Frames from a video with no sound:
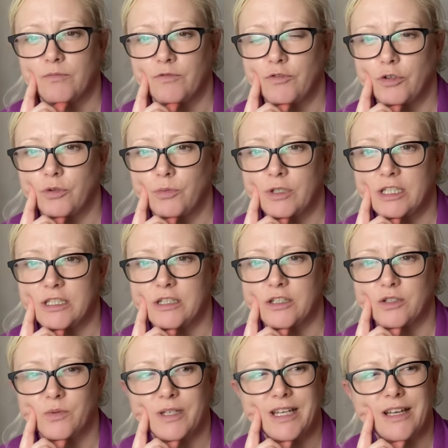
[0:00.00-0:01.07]
through the winter,
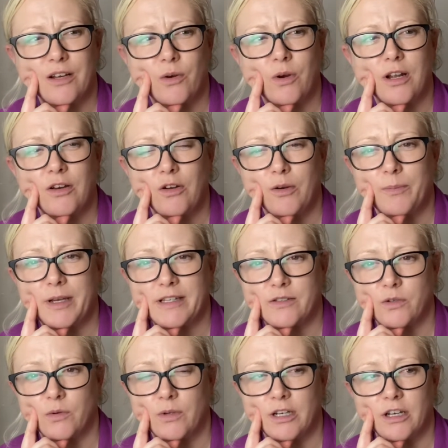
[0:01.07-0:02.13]
because we eat quite a lot of
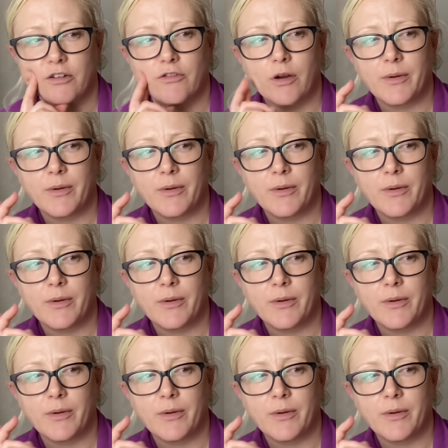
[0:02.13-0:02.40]
basil, and I